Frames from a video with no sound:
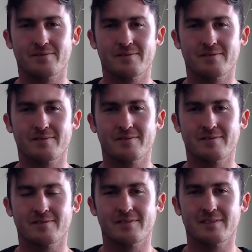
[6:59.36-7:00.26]

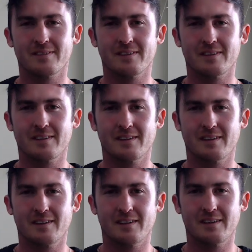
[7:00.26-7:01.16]

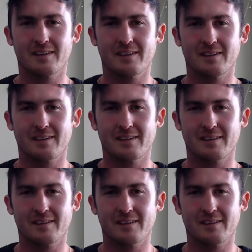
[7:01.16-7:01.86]
Nothing is said.